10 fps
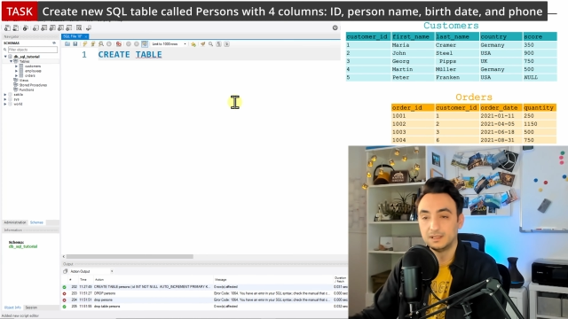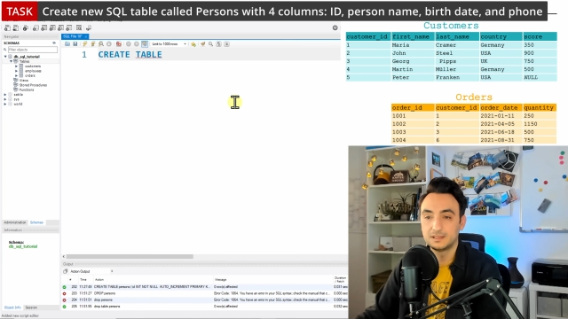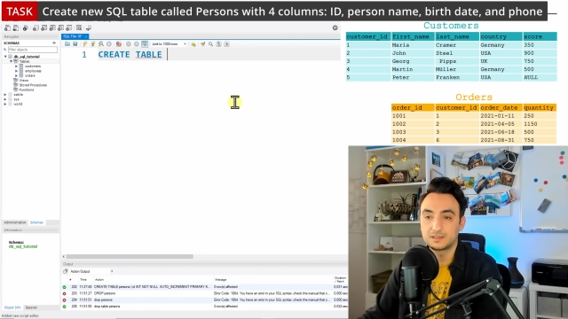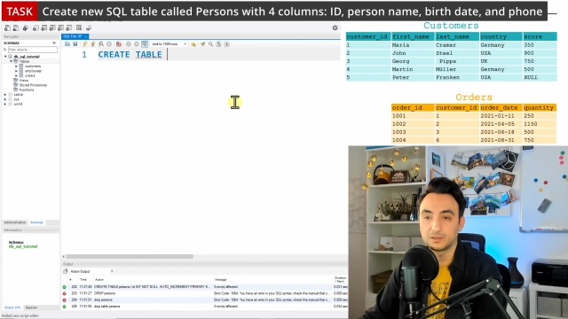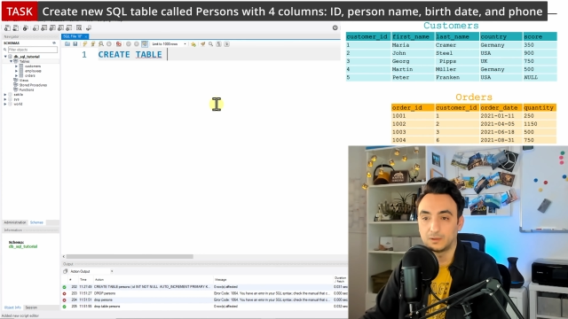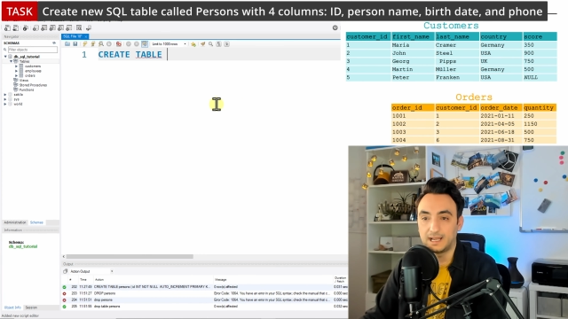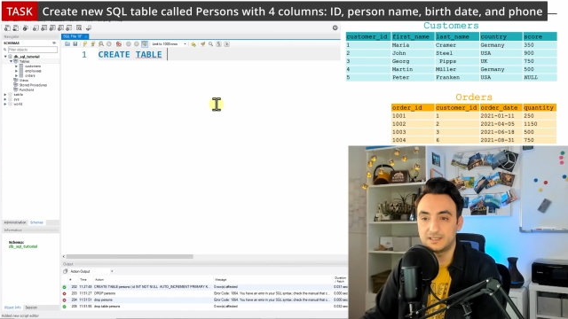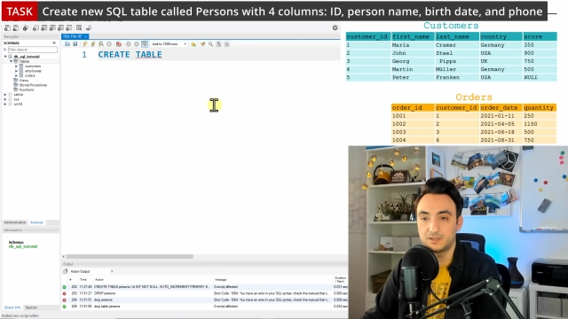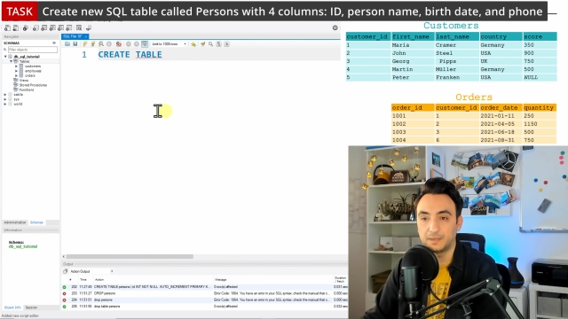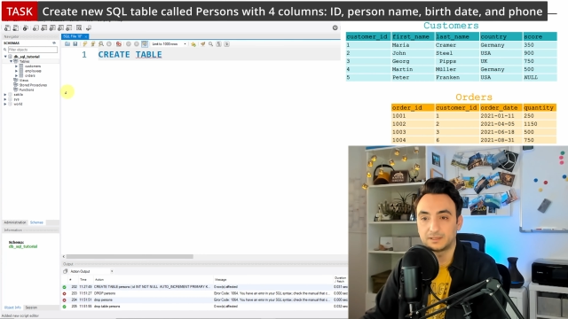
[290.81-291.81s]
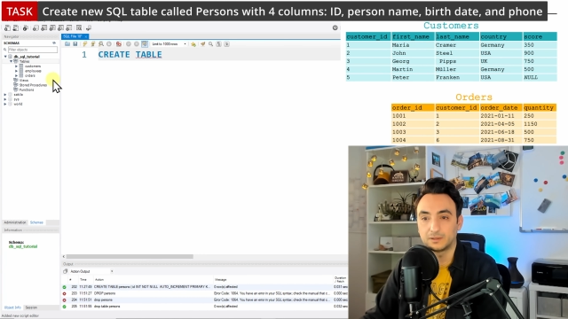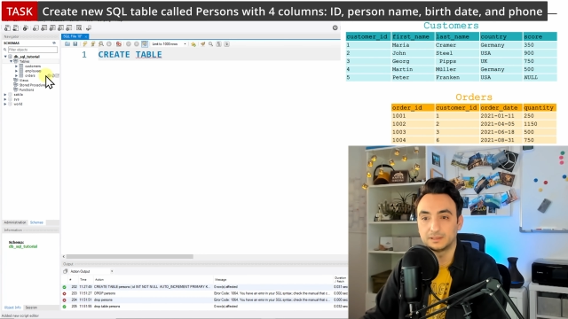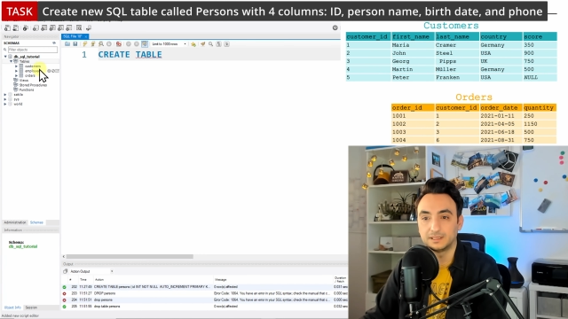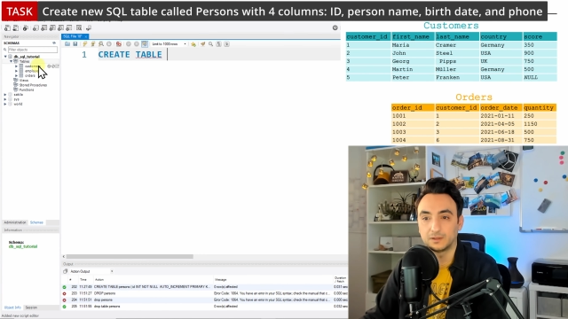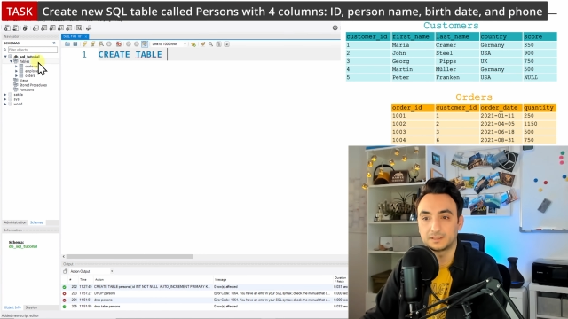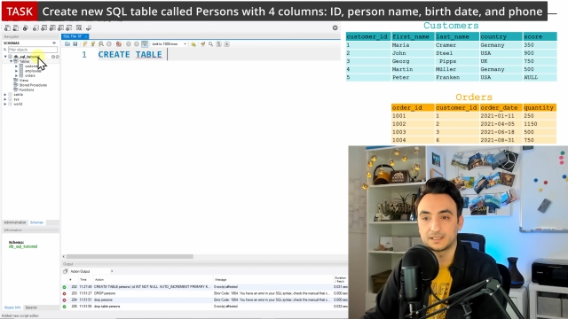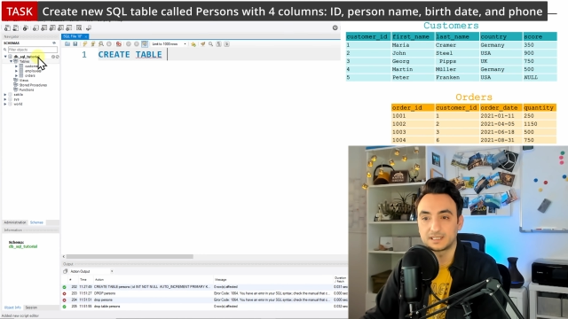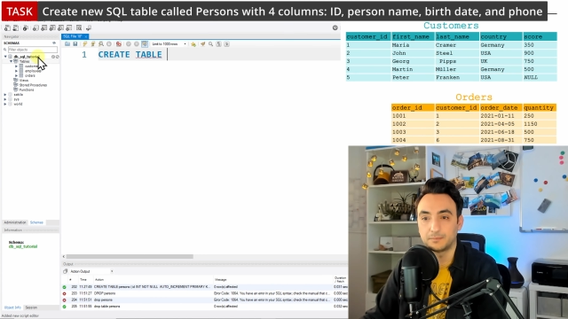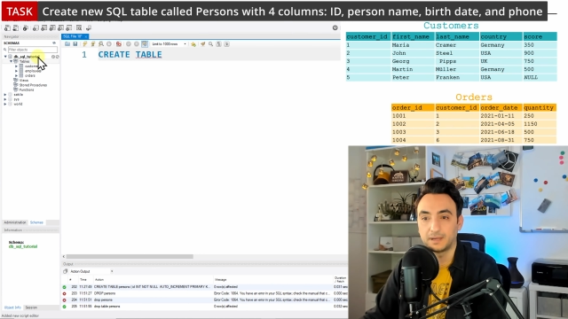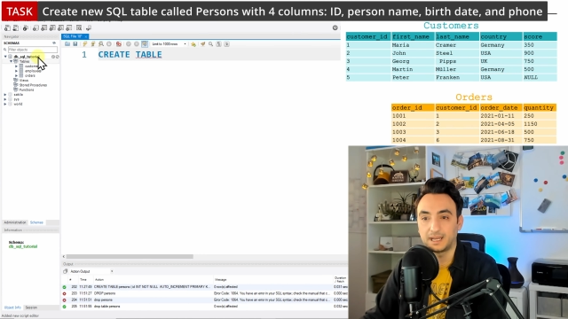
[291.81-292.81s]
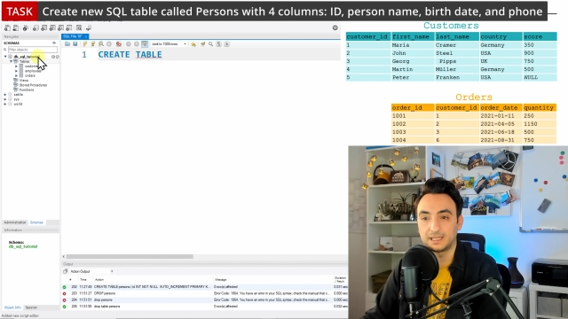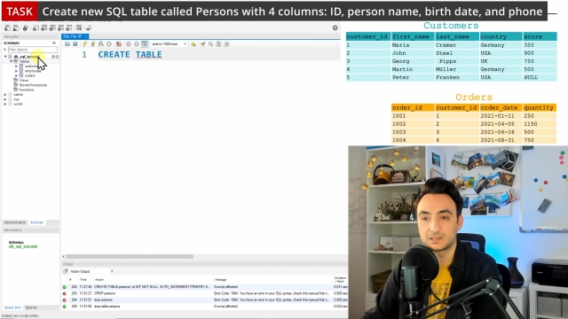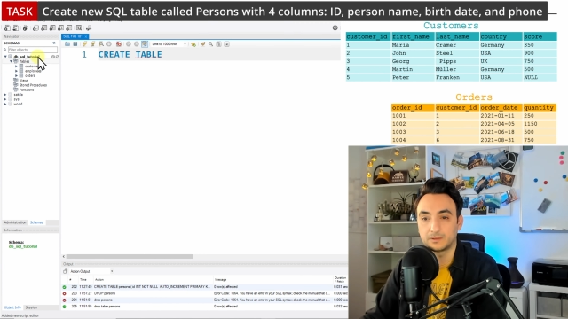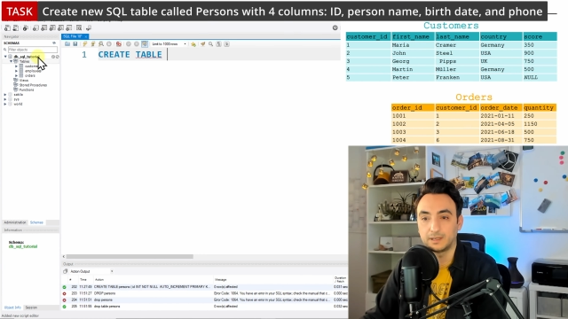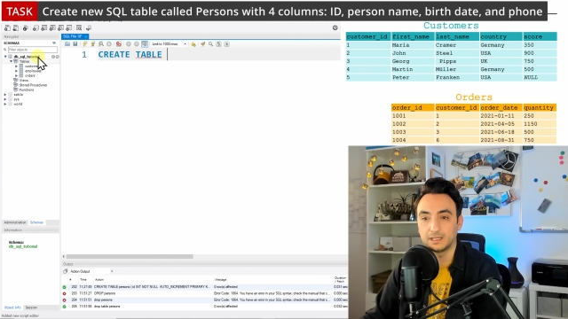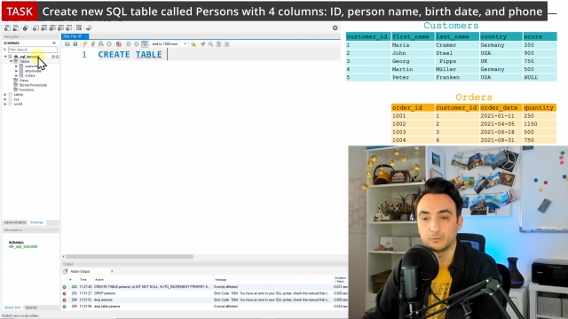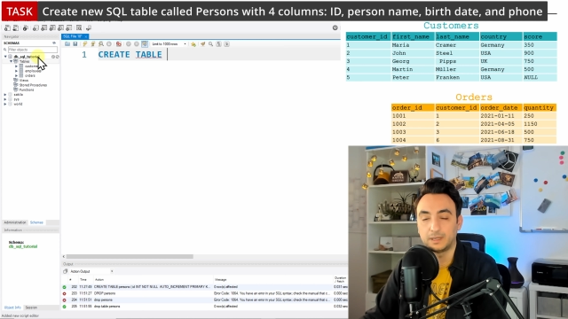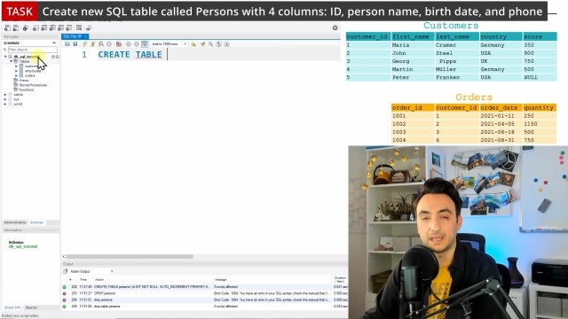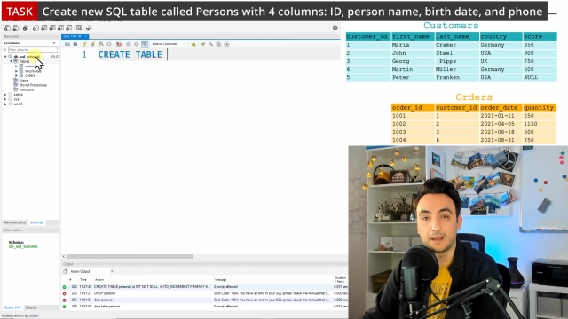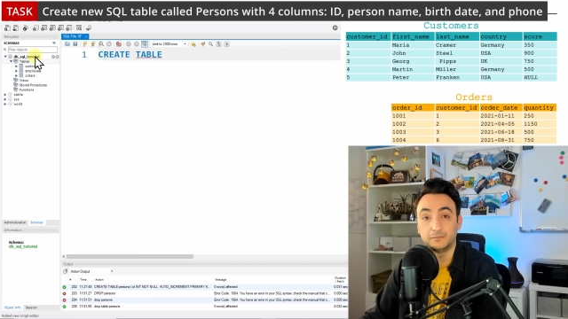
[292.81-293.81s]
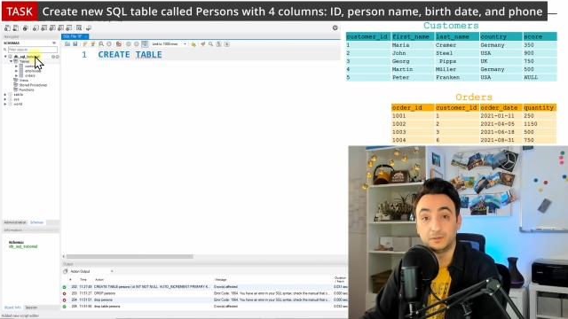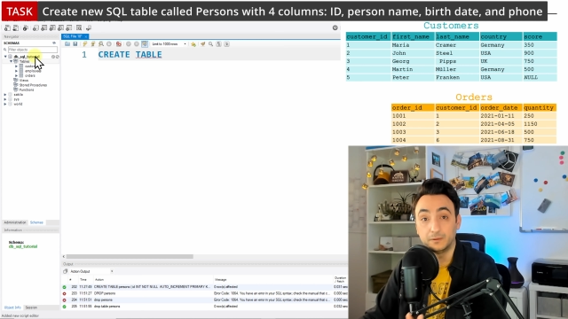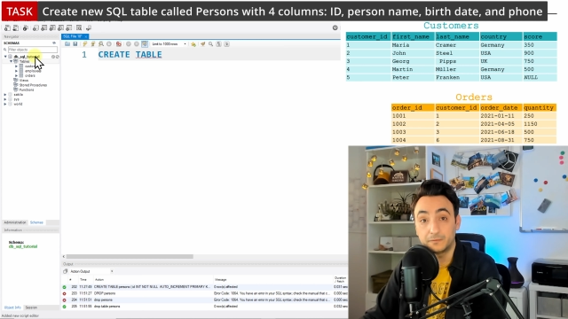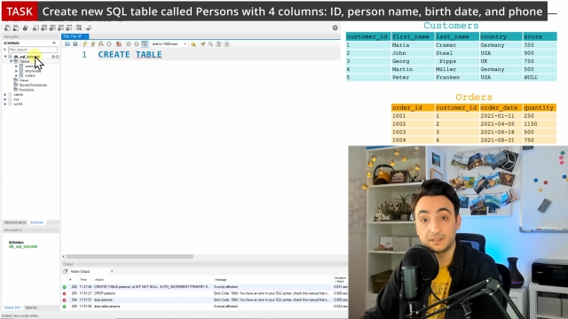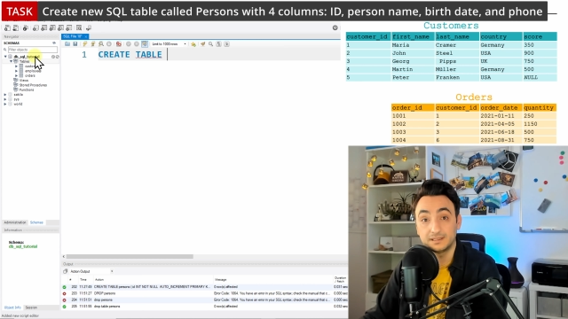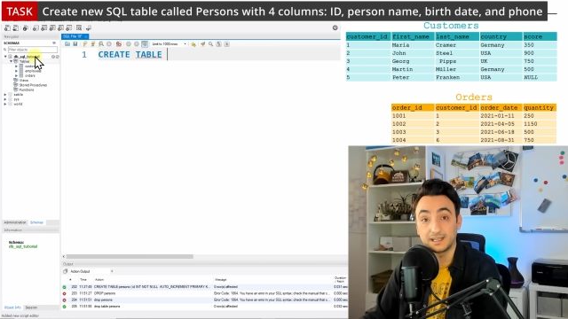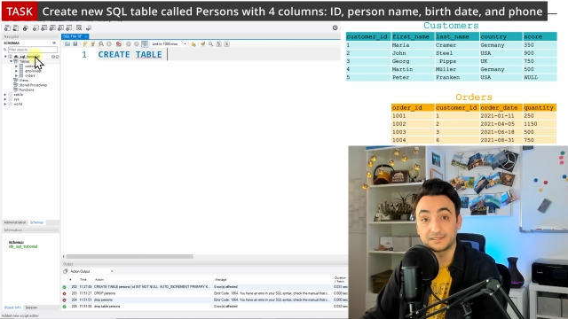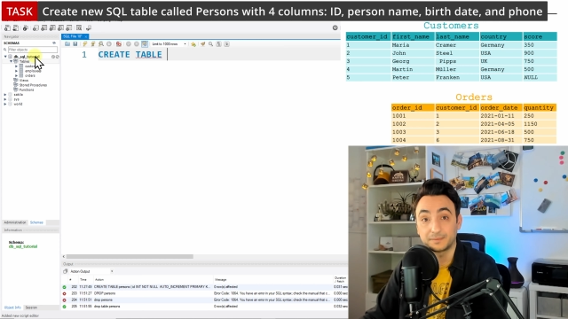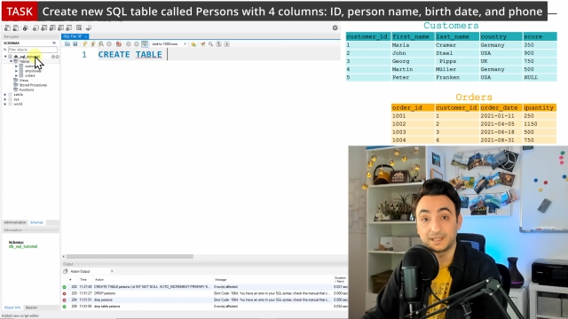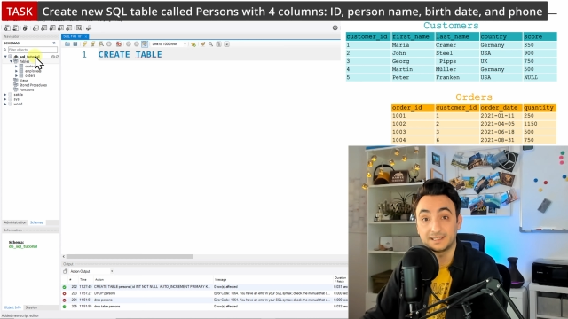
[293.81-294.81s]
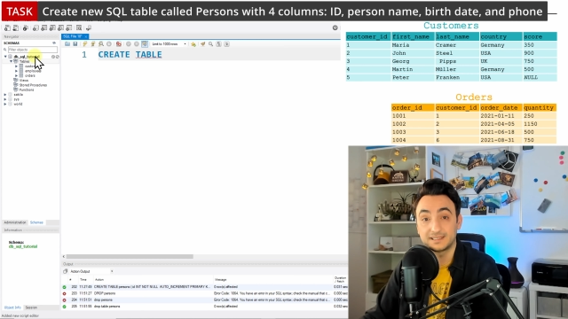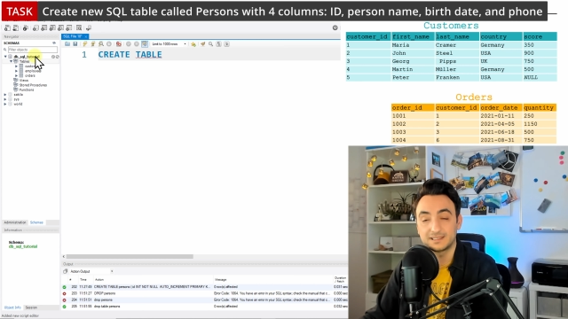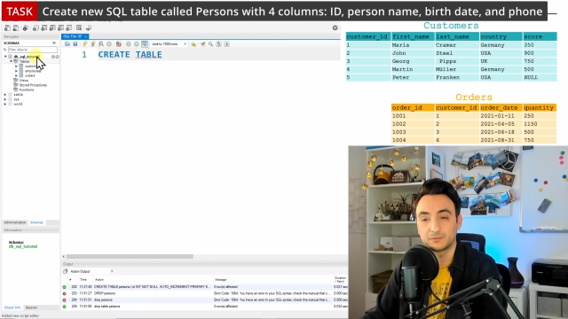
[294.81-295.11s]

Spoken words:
So as you might already notice, in MySQL, we have different databases.